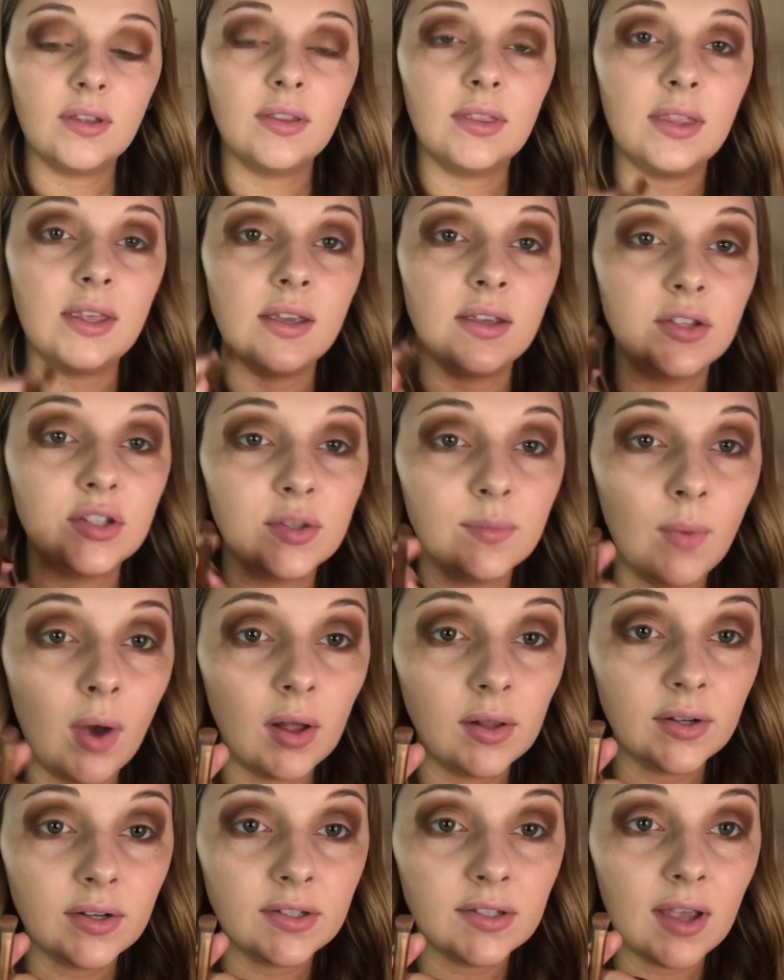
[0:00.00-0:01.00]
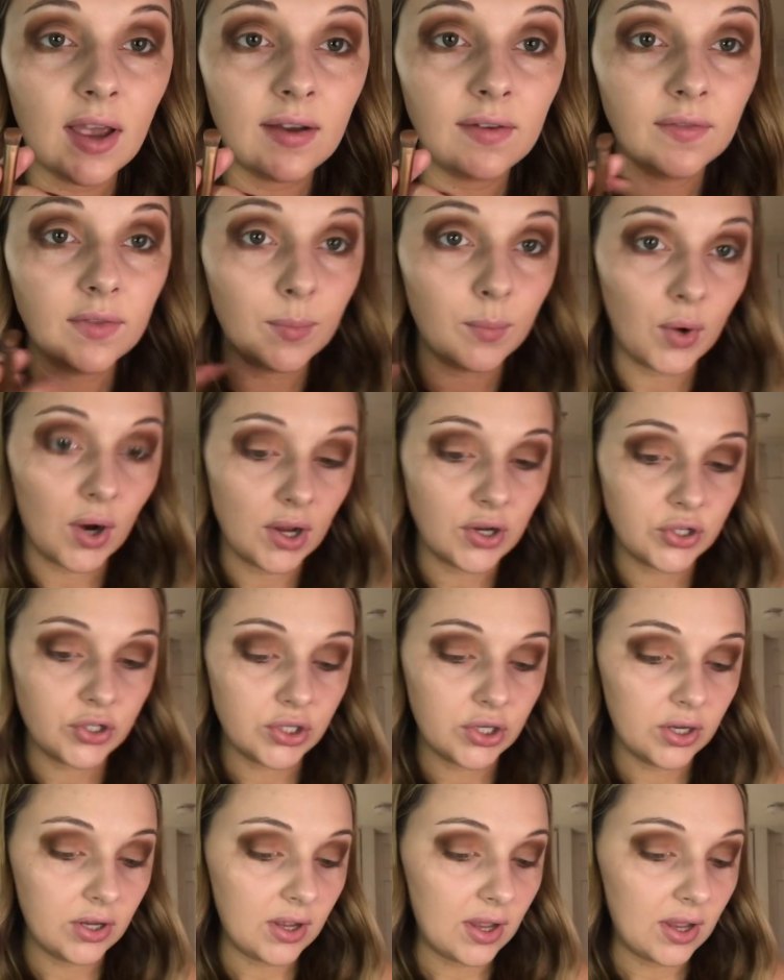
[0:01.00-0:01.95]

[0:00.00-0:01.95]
the smaller side of the brush